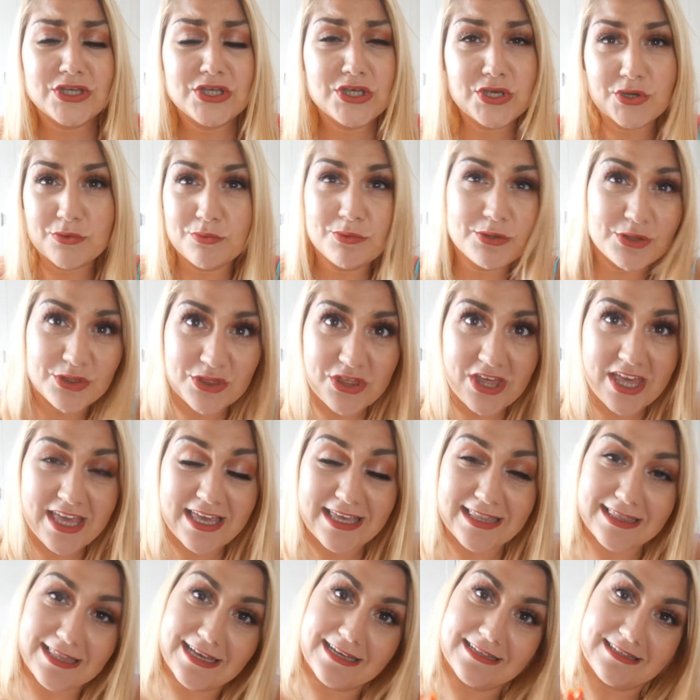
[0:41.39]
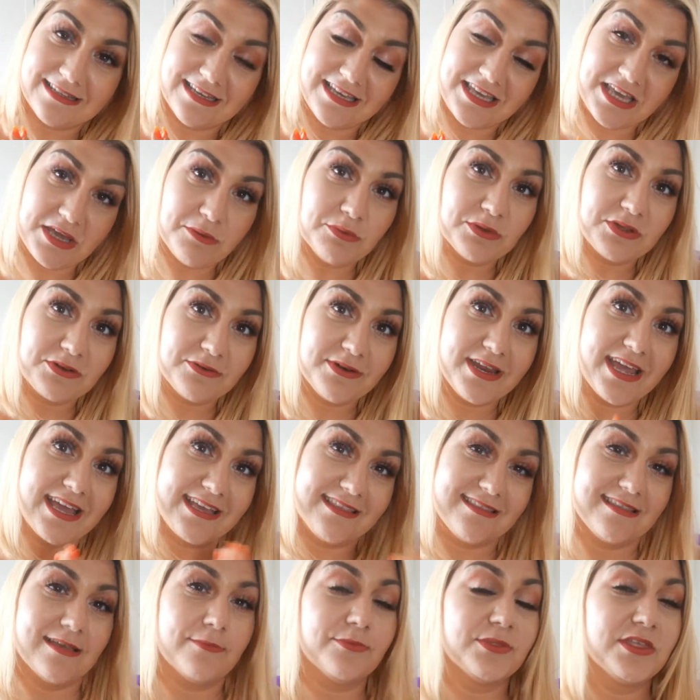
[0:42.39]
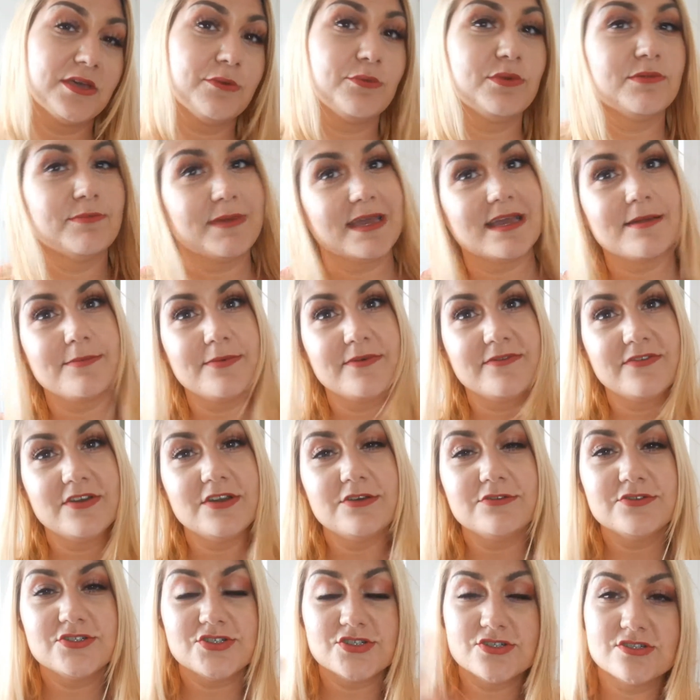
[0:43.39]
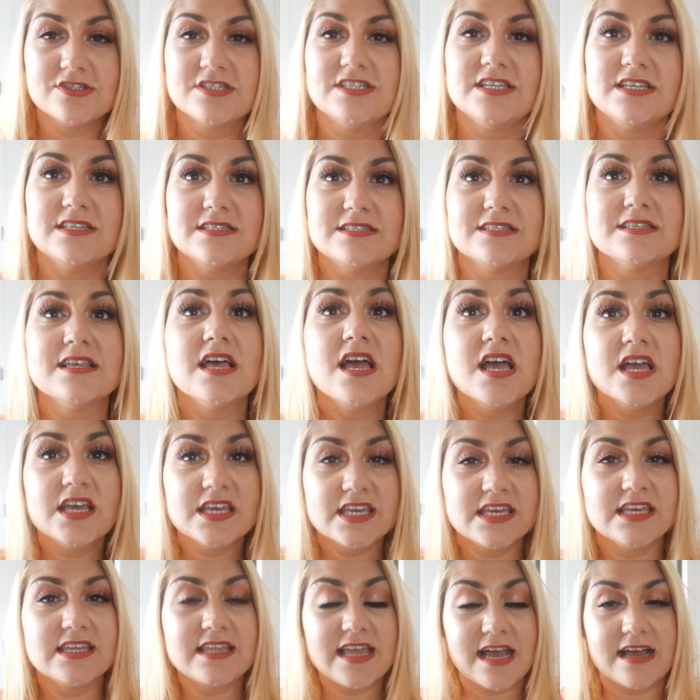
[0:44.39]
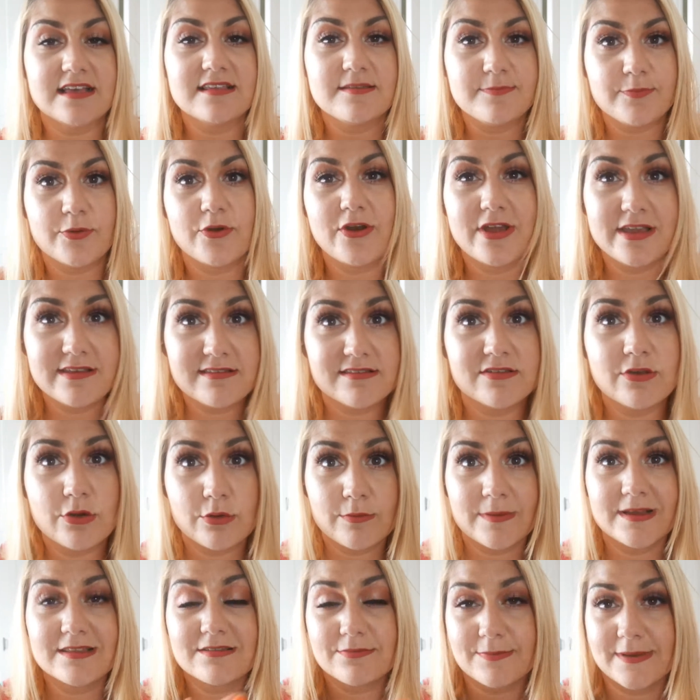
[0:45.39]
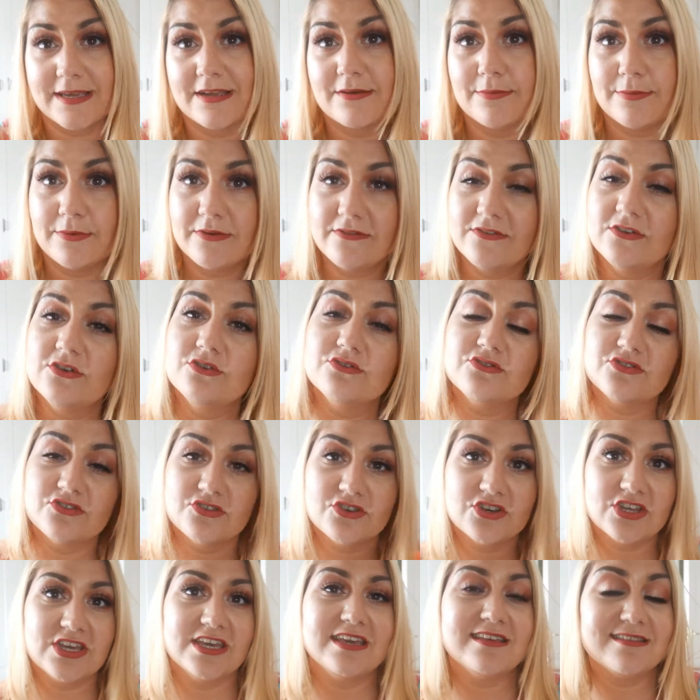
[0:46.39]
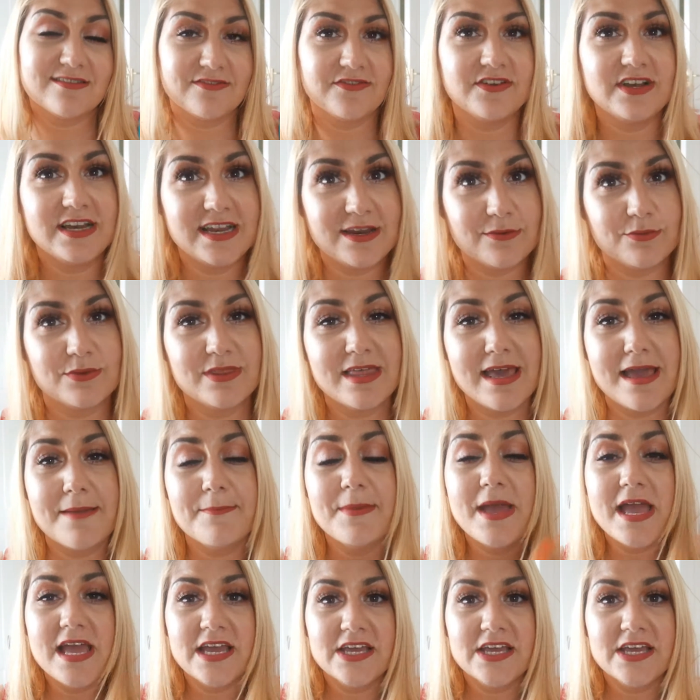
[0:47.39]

you would think that he would create something with Makeup Revolution, since he does praise so much Makeup Revolution, he's affiliated with them,